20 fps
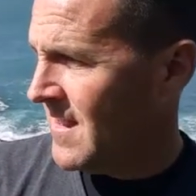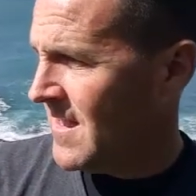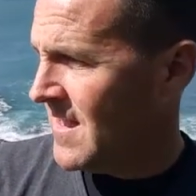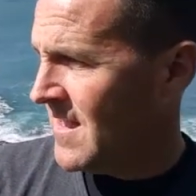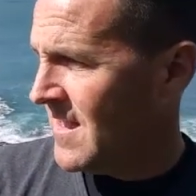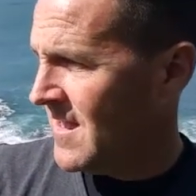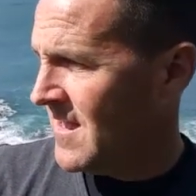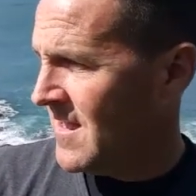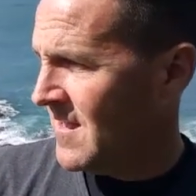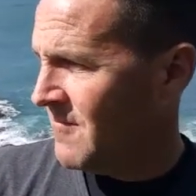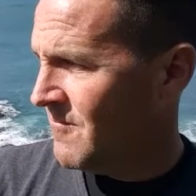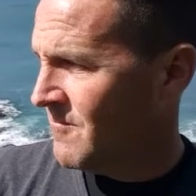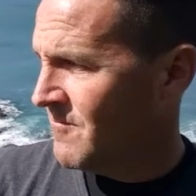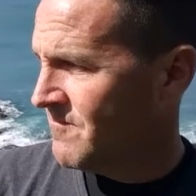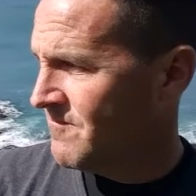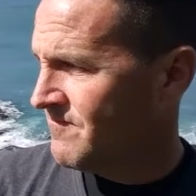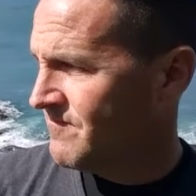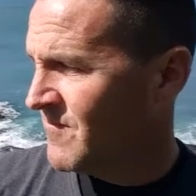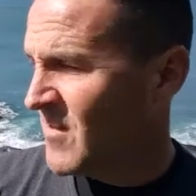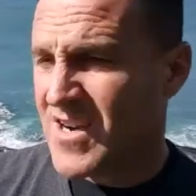I
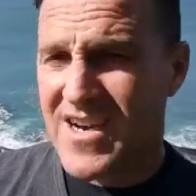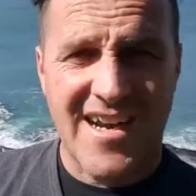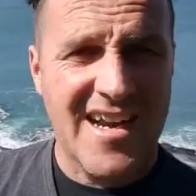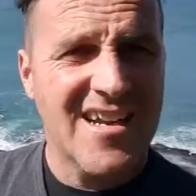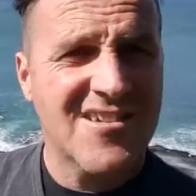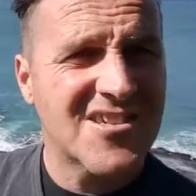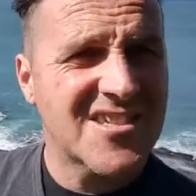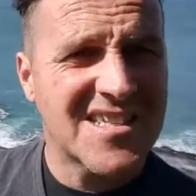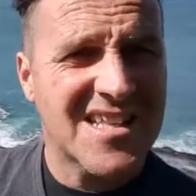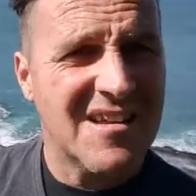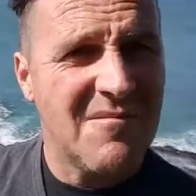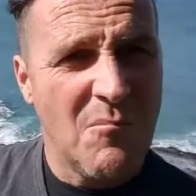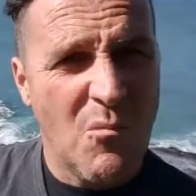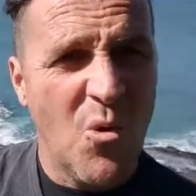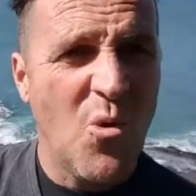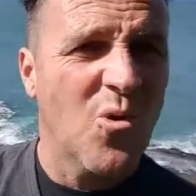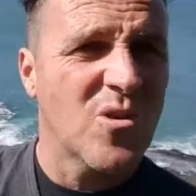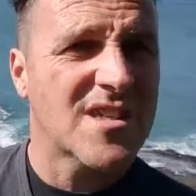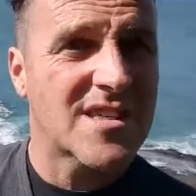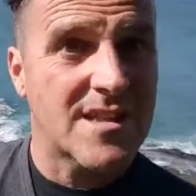don't know, just
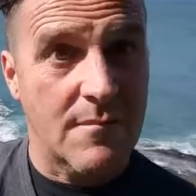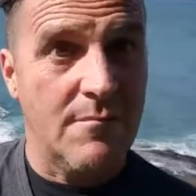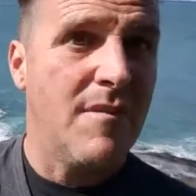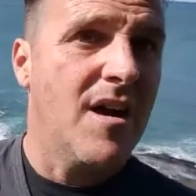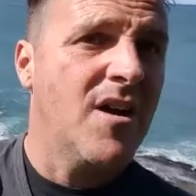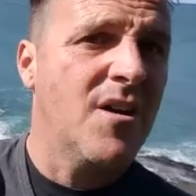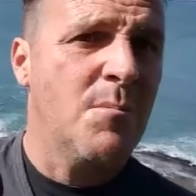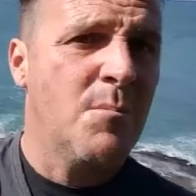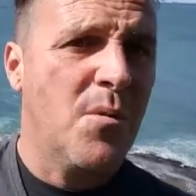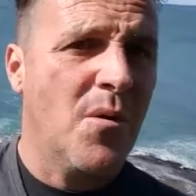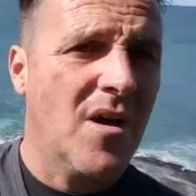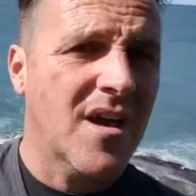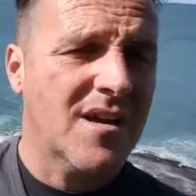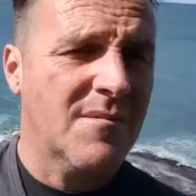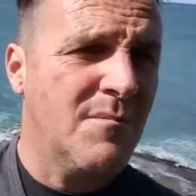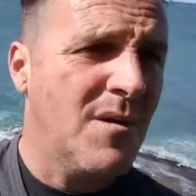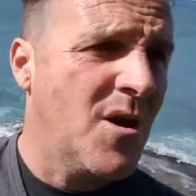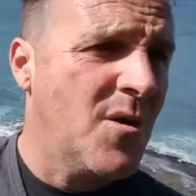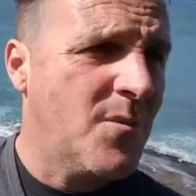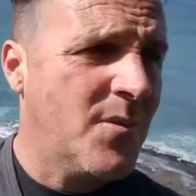more, a motorbike,
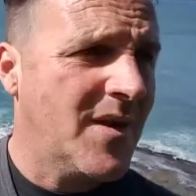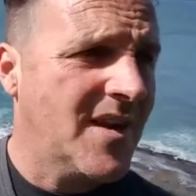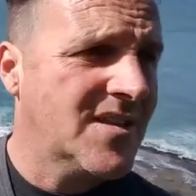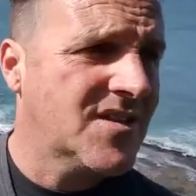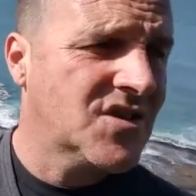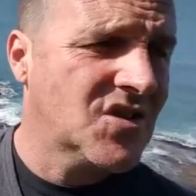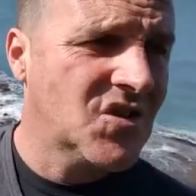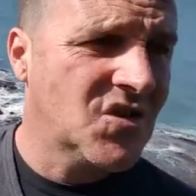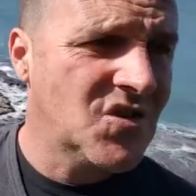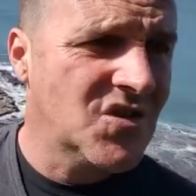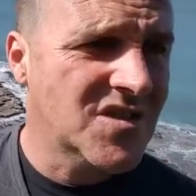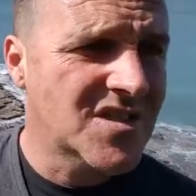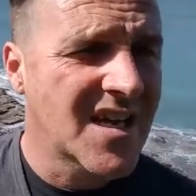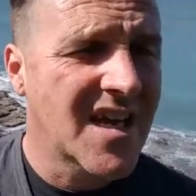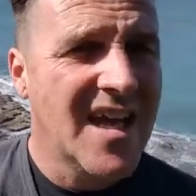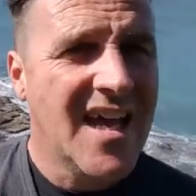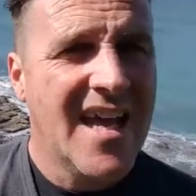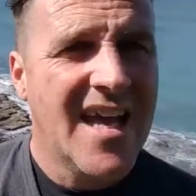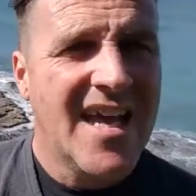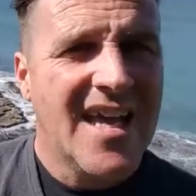moped, scooters.
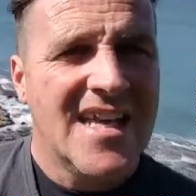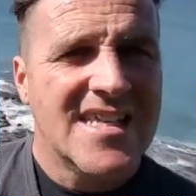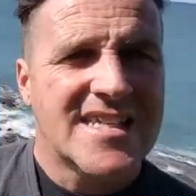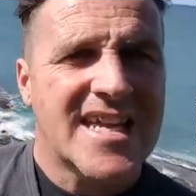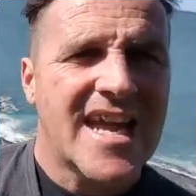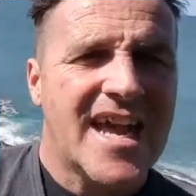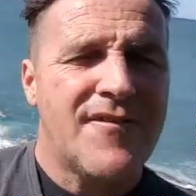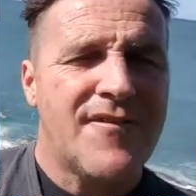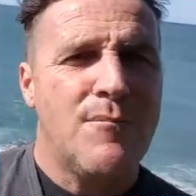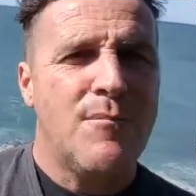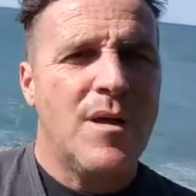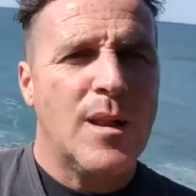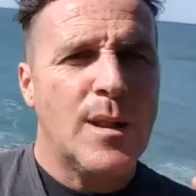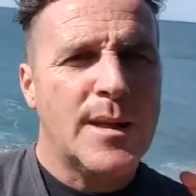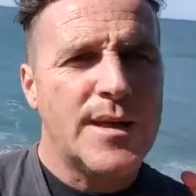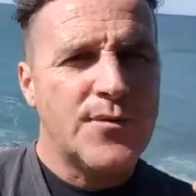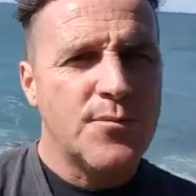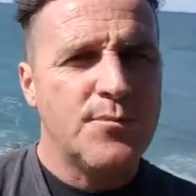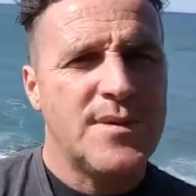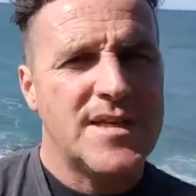So you have
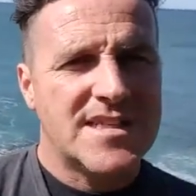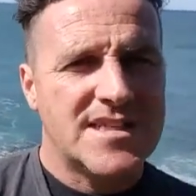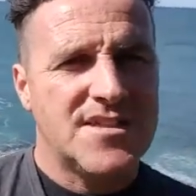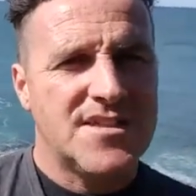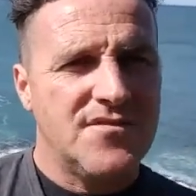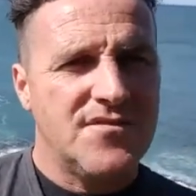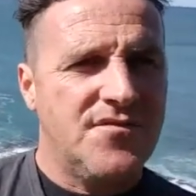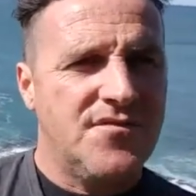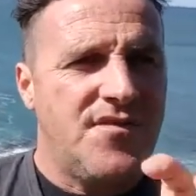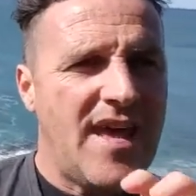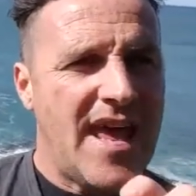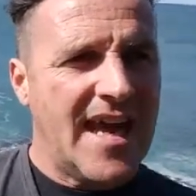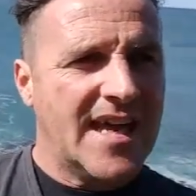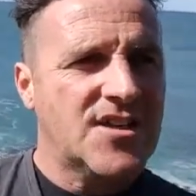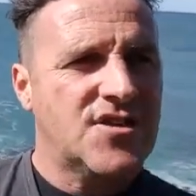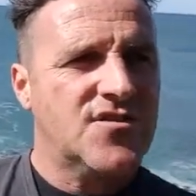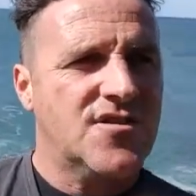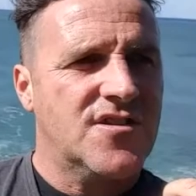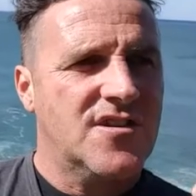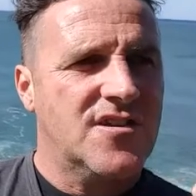little bits of
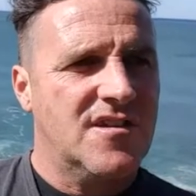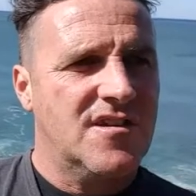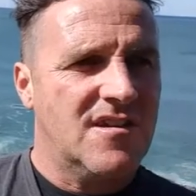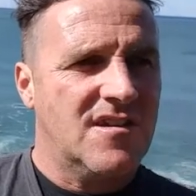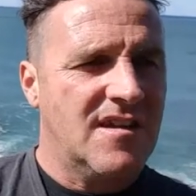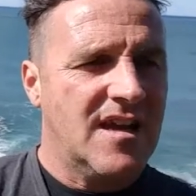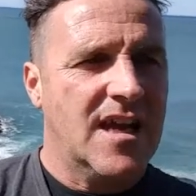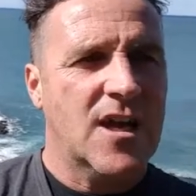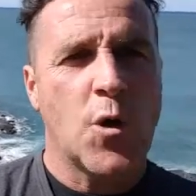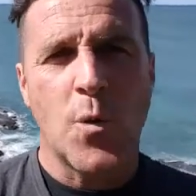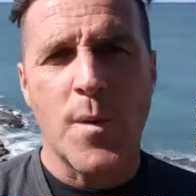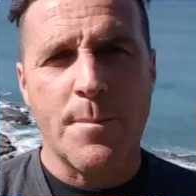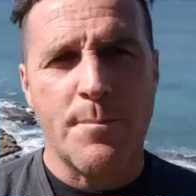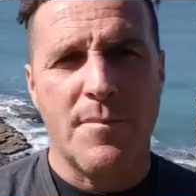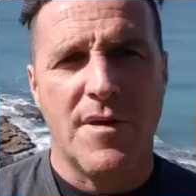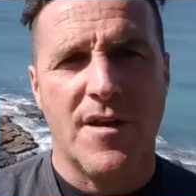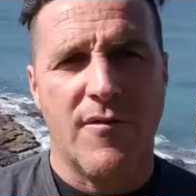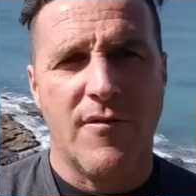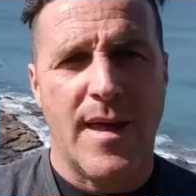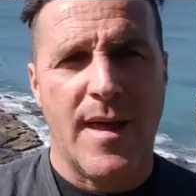extra
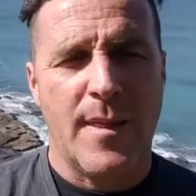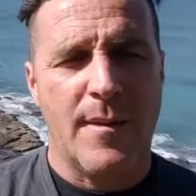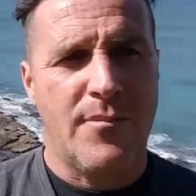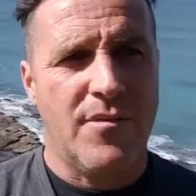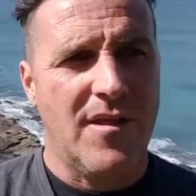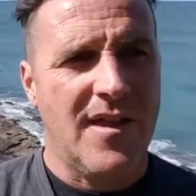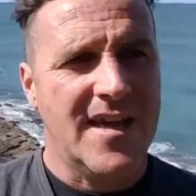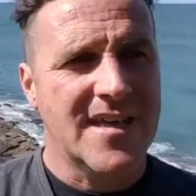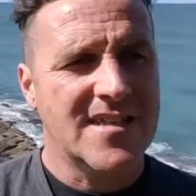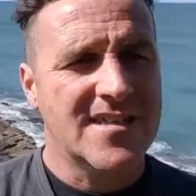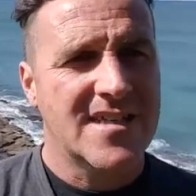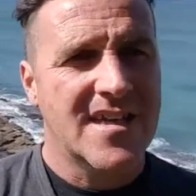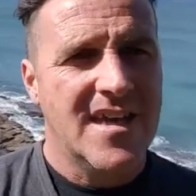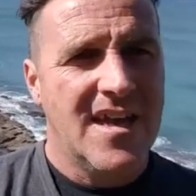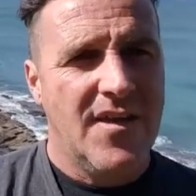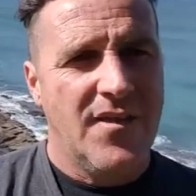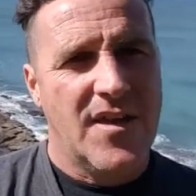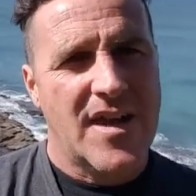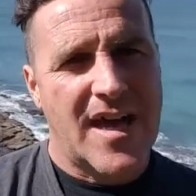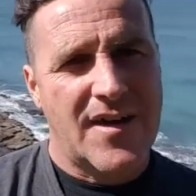equipment around the place
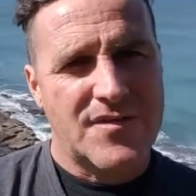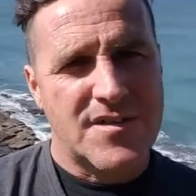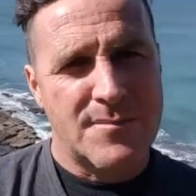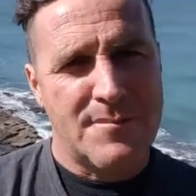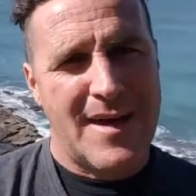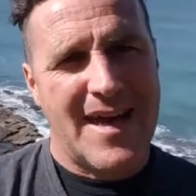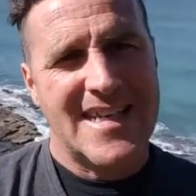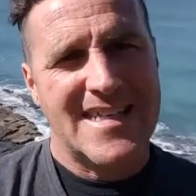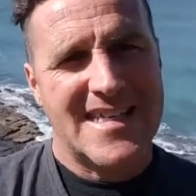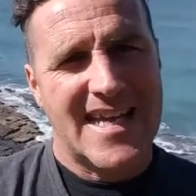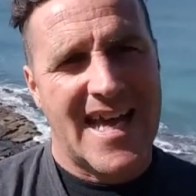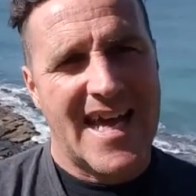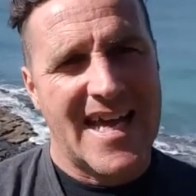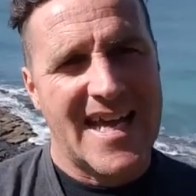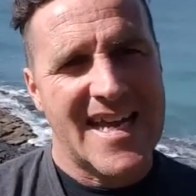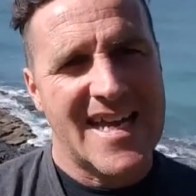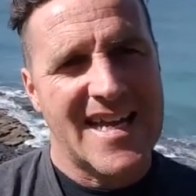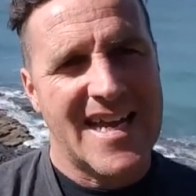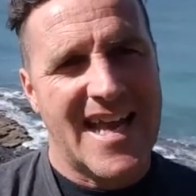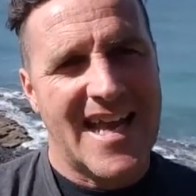that you have to
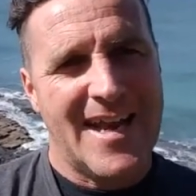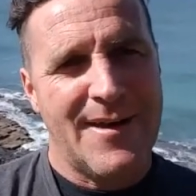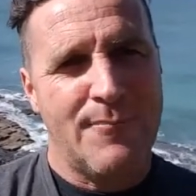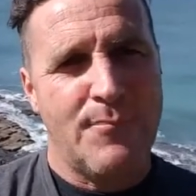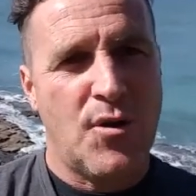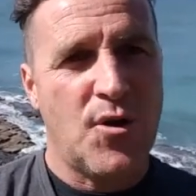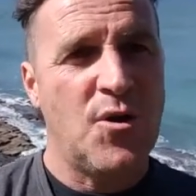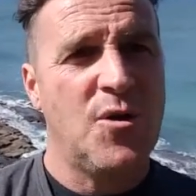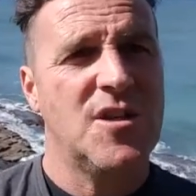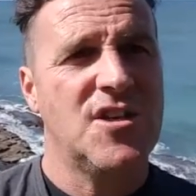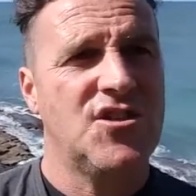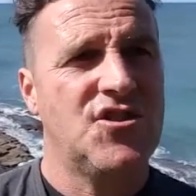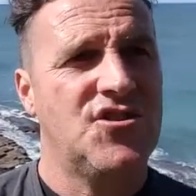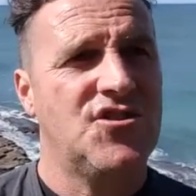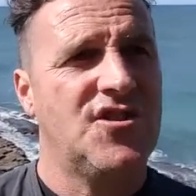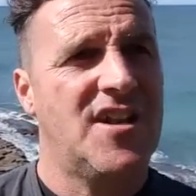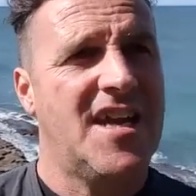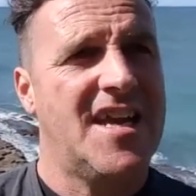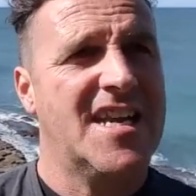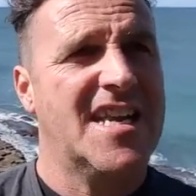maintain and
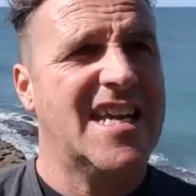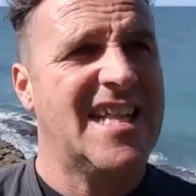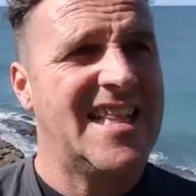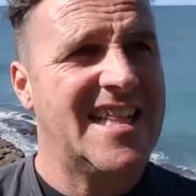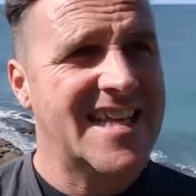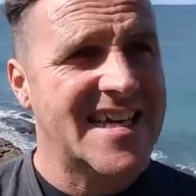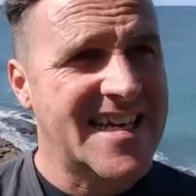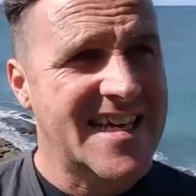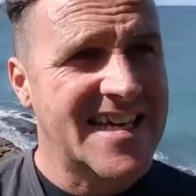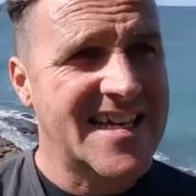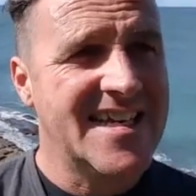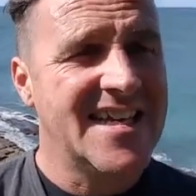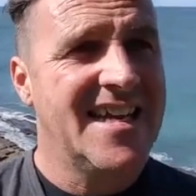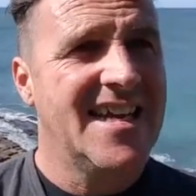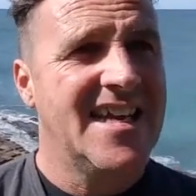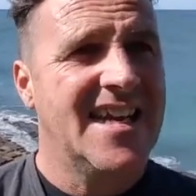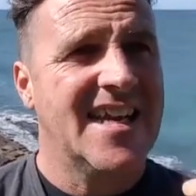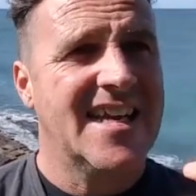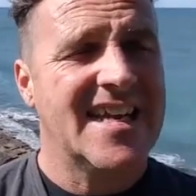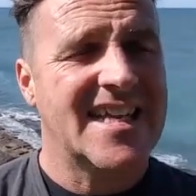polish and clean
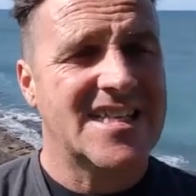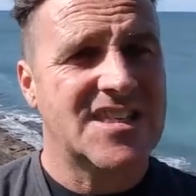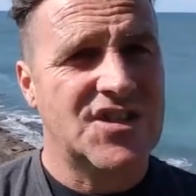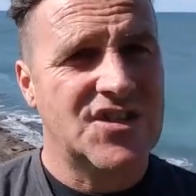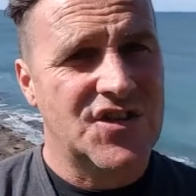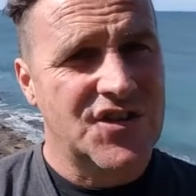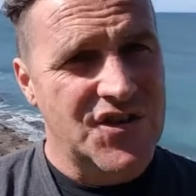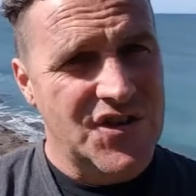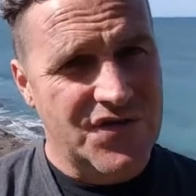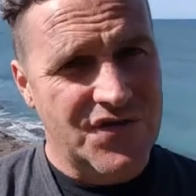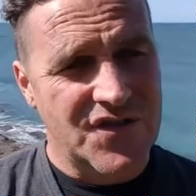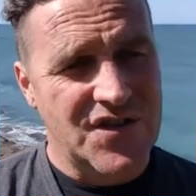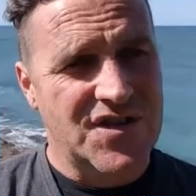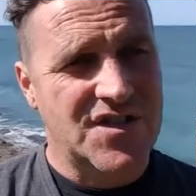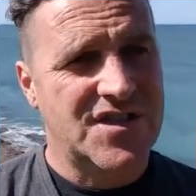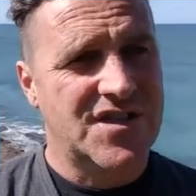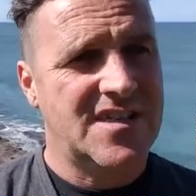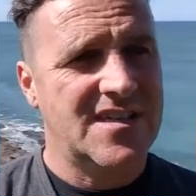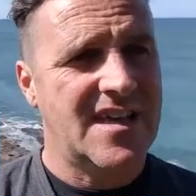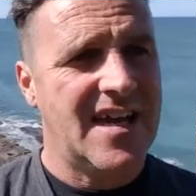and get
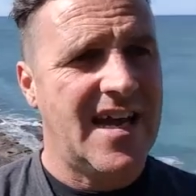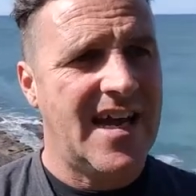serviced.